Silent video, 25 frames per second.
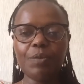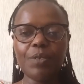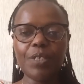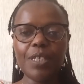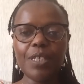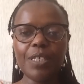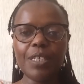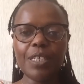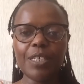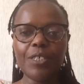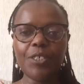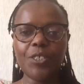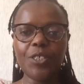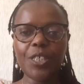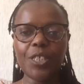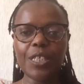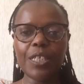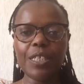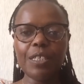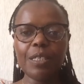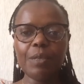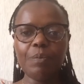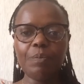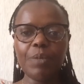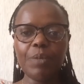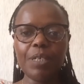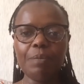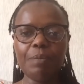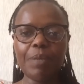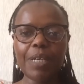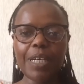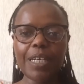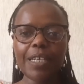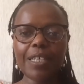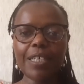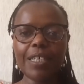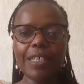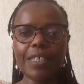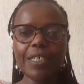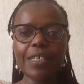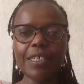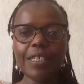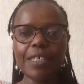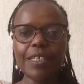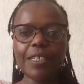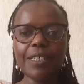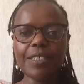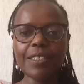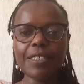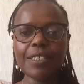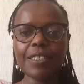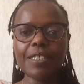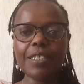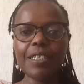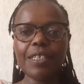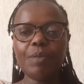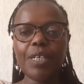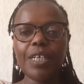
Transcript: in Nigeria in the Bring Back Our Girls